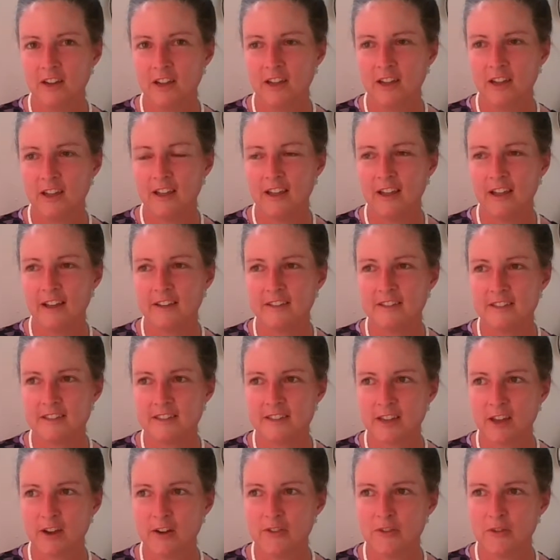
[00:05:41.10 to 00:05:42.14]
and
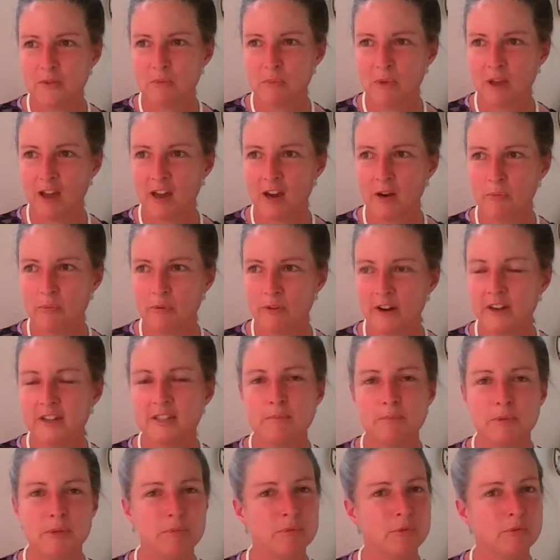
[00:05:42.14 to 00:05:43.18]
sell them at a price
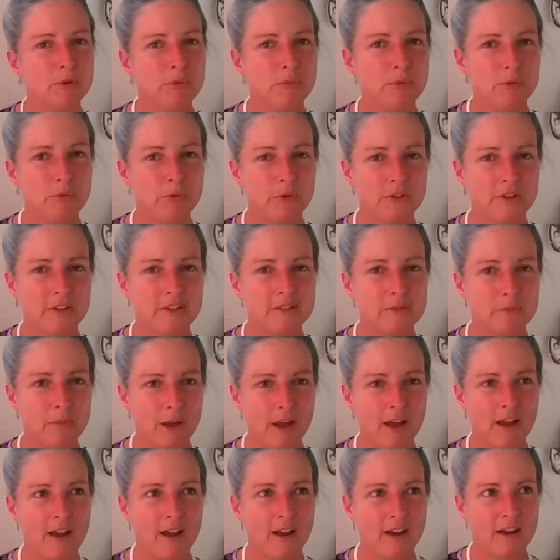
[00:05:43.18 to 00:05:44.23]
people would be willing to
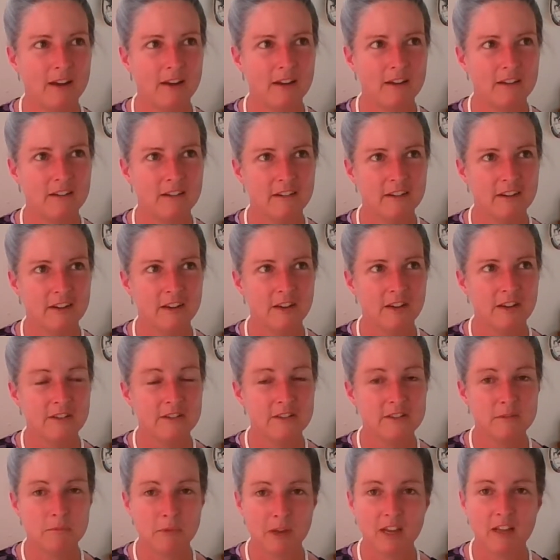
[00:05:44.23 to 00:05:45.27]
pay
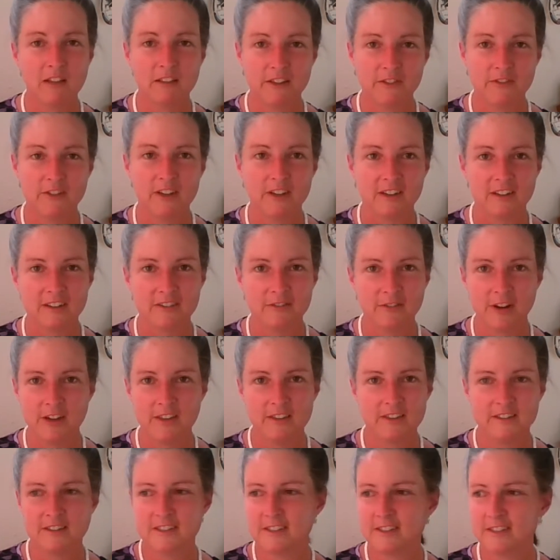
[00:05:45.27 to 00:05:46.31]
to make a living, right?
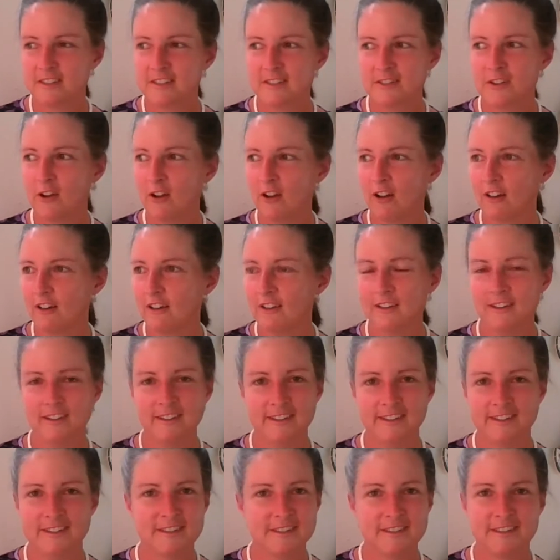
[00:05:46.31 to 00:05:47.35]
That's just
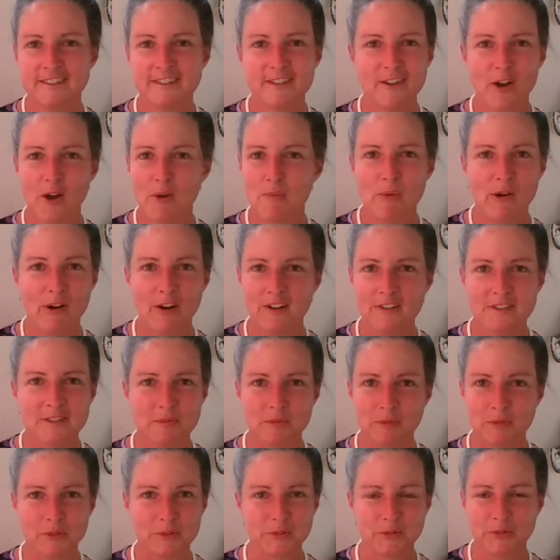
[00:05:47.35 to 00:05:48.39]
not
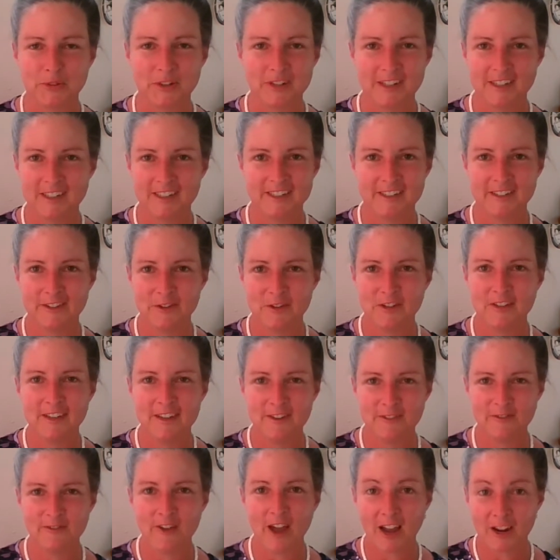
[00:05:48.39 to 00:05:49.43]
possible, right? You need a
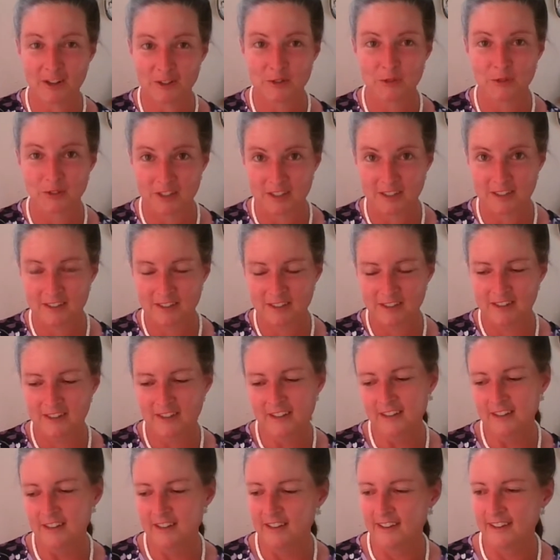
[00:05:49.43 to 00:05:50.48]
factory.
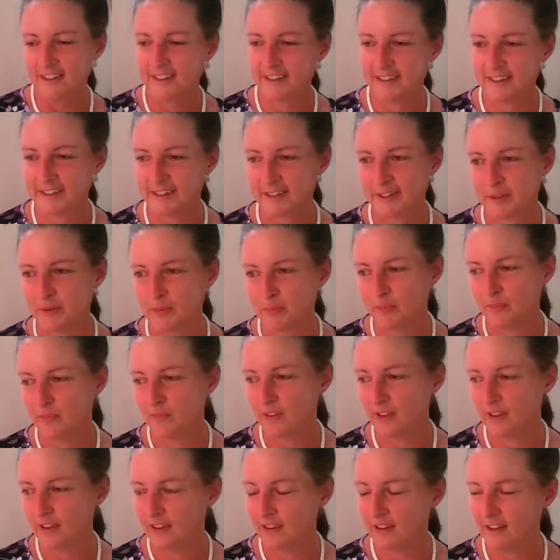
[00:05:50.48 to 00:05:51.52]

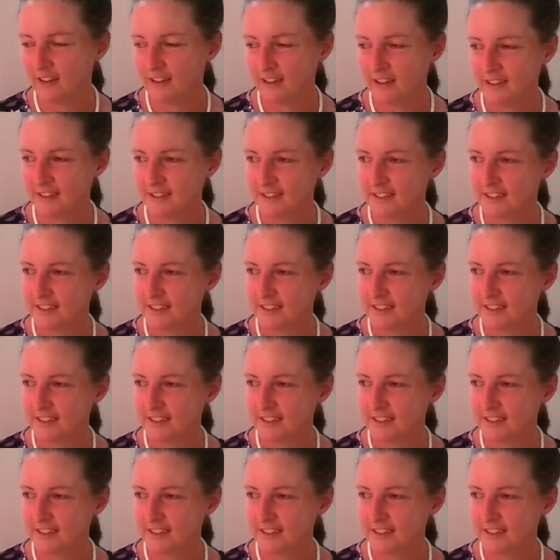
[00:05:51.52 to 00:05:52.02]
And